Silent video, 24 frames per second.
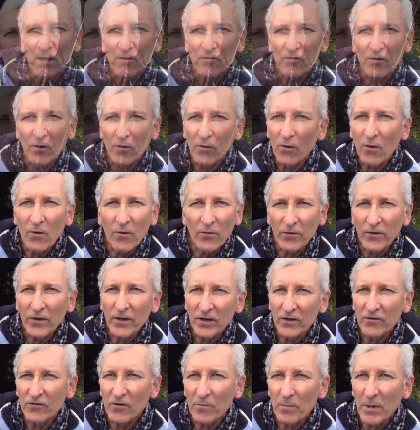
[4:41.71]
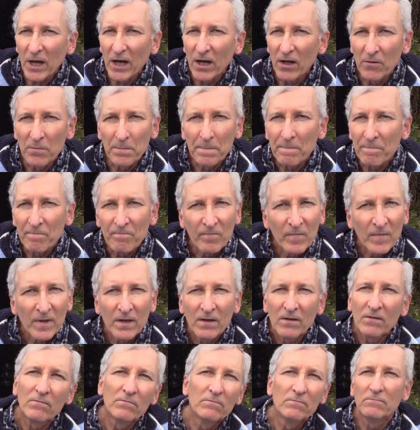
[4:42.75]
So the whole thing is about
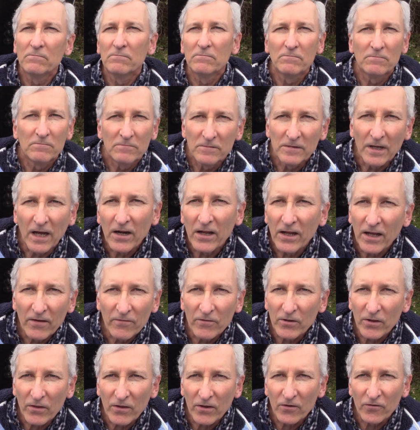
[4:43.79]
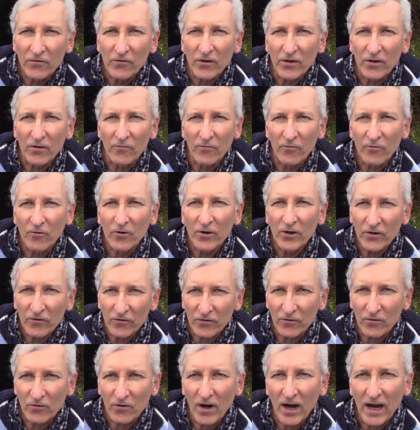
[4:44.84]
not having things that can
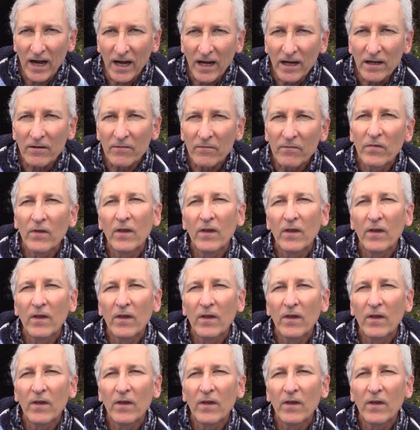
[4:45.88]
freeze and crack,